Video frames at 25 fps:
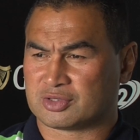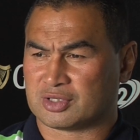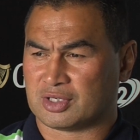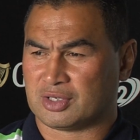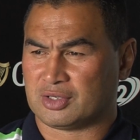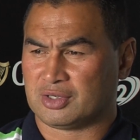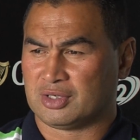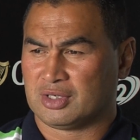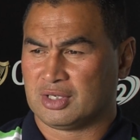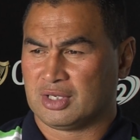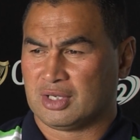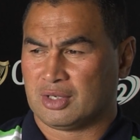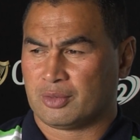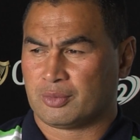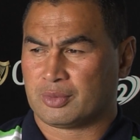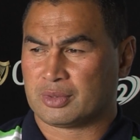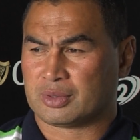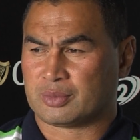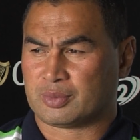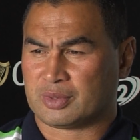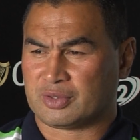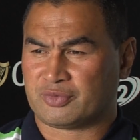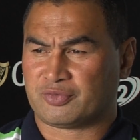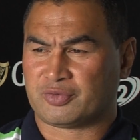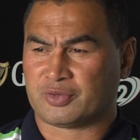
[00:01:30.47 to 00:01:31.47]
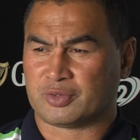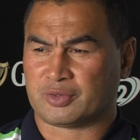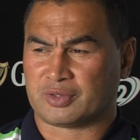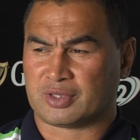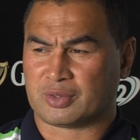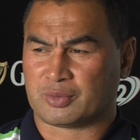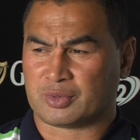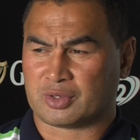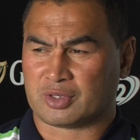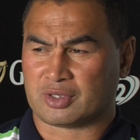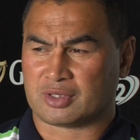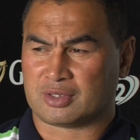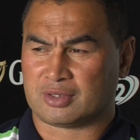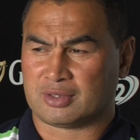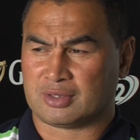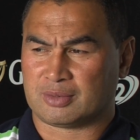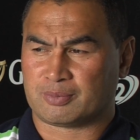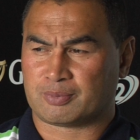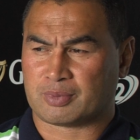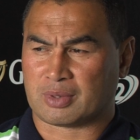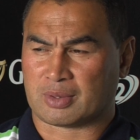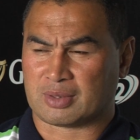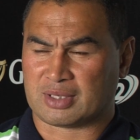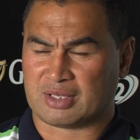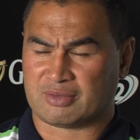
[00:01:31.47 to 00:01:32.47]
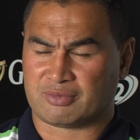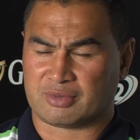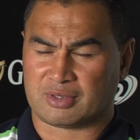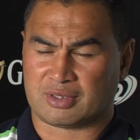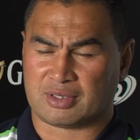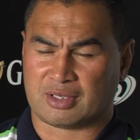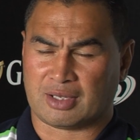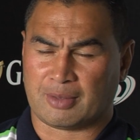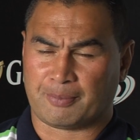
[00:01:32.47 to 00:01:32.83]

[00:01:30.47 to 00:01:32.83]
So we, we feel that we've got to probably have a,